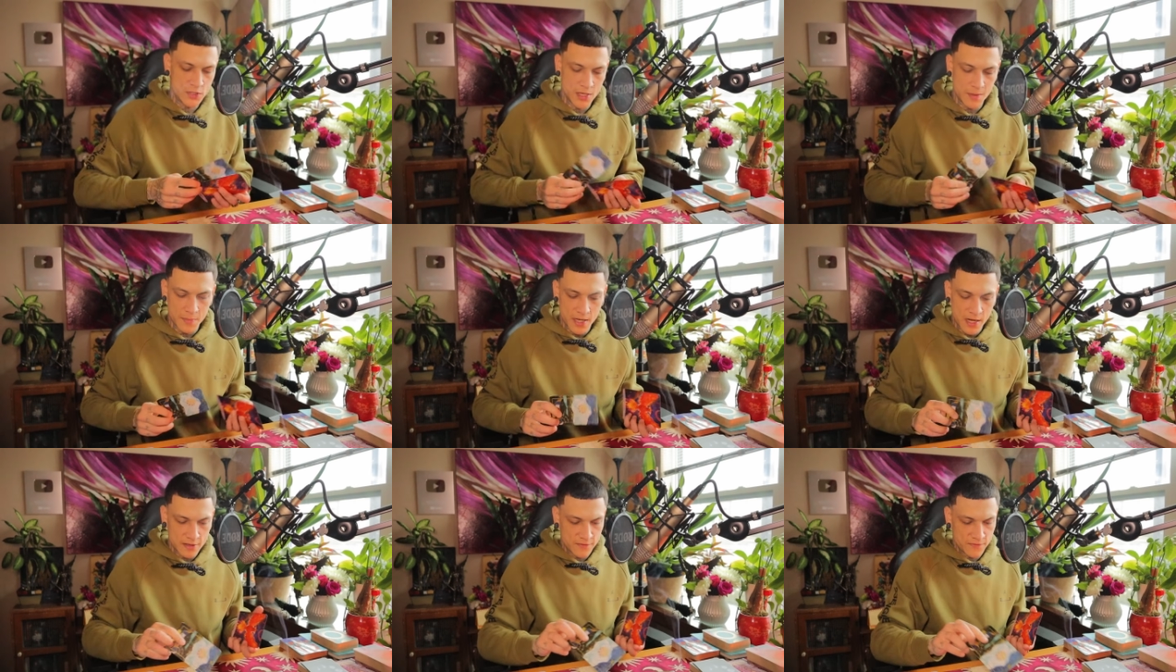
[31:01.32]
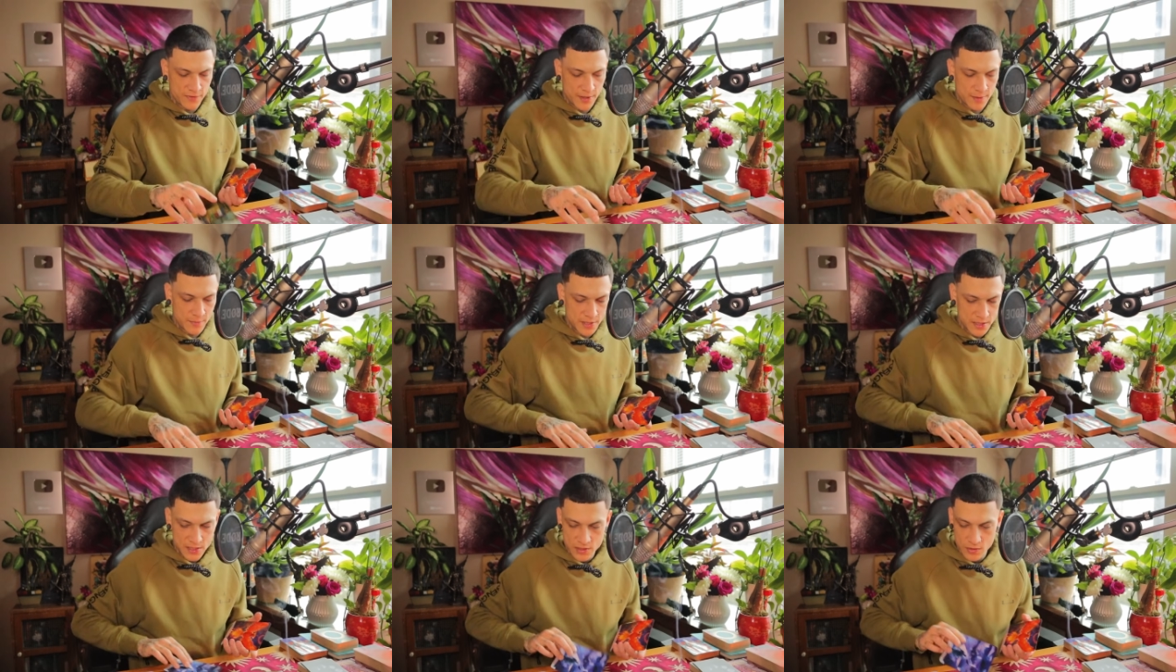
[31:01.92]
Gemini
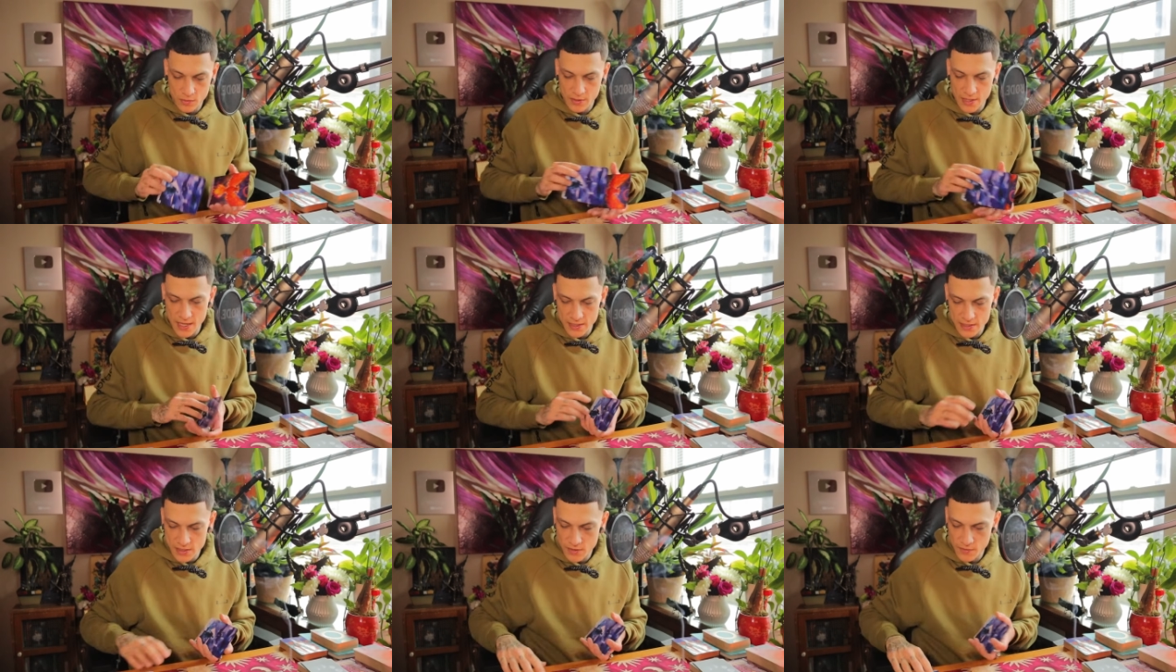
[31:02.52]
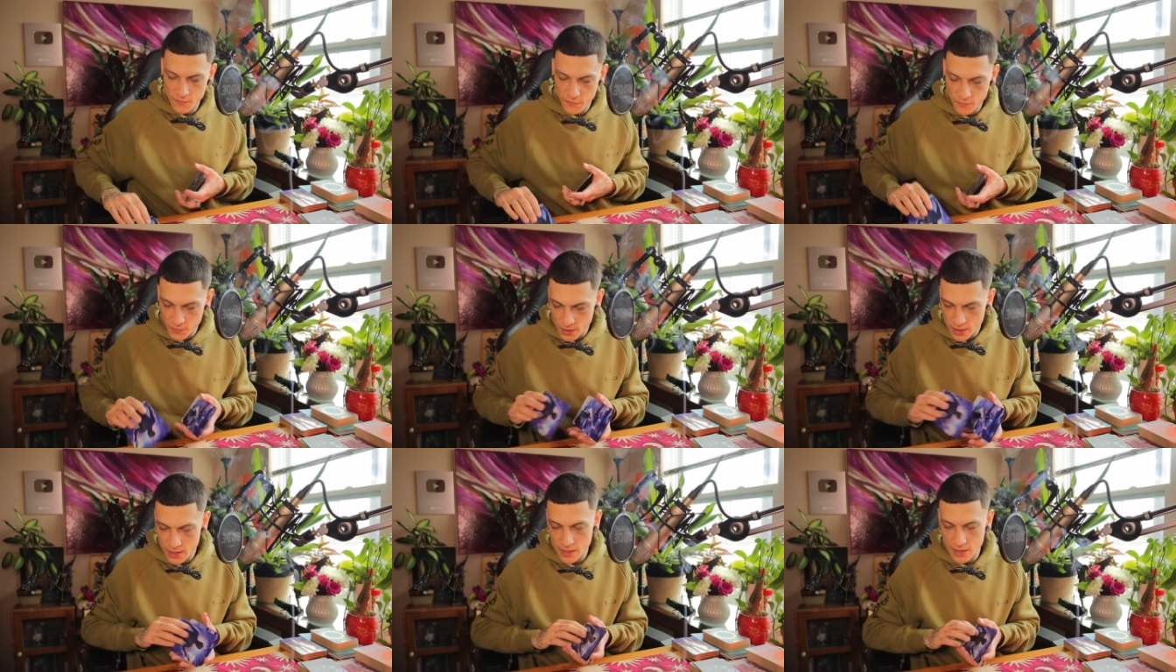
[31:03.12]
family. So let's
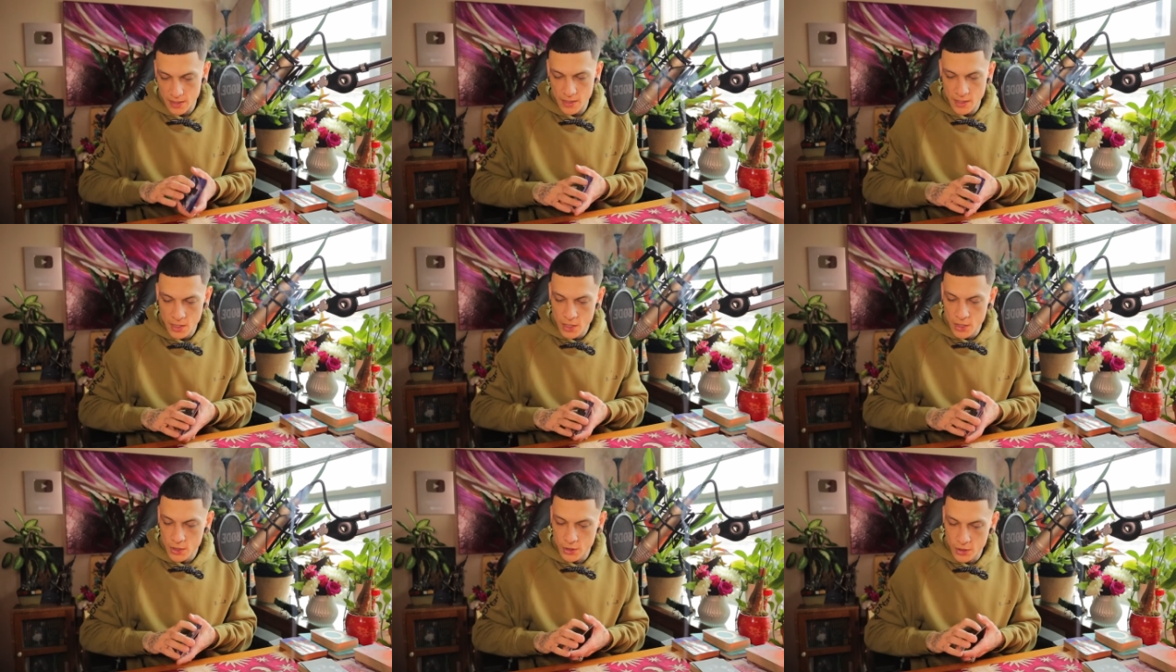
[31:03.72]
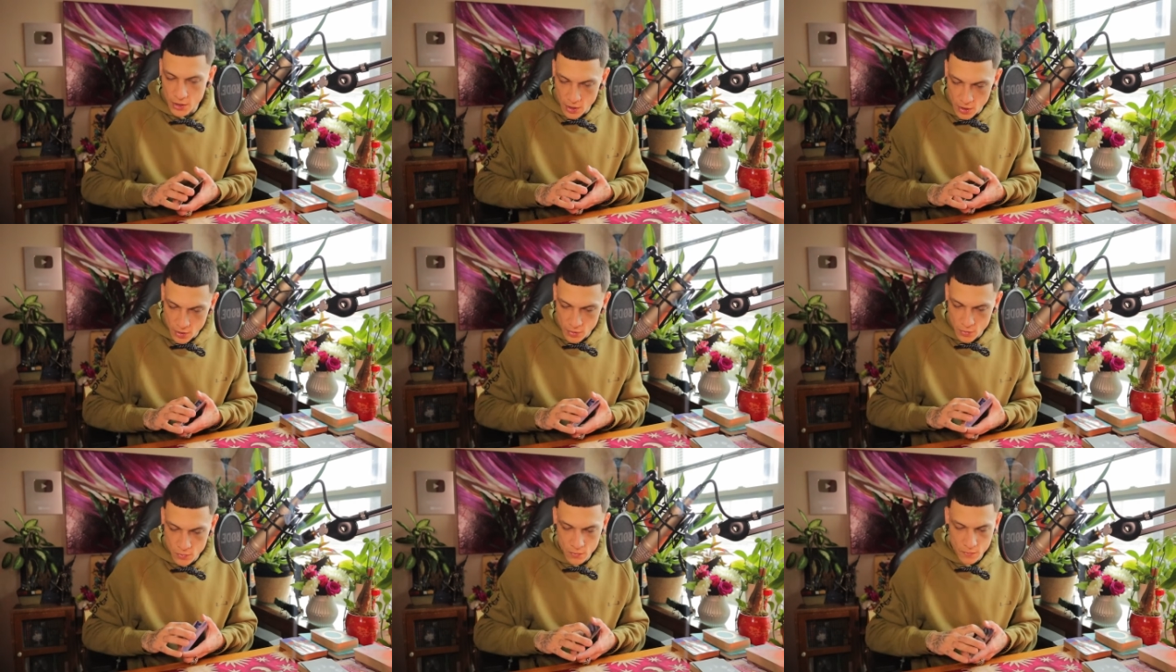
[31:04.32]
freaking
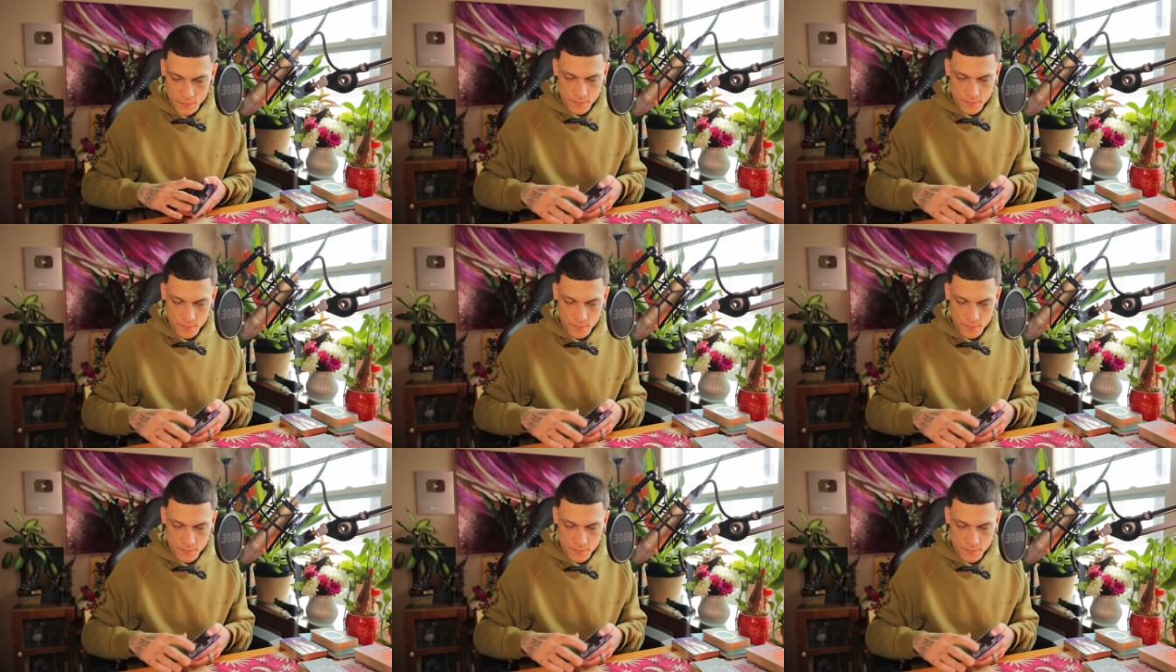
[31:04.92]
go.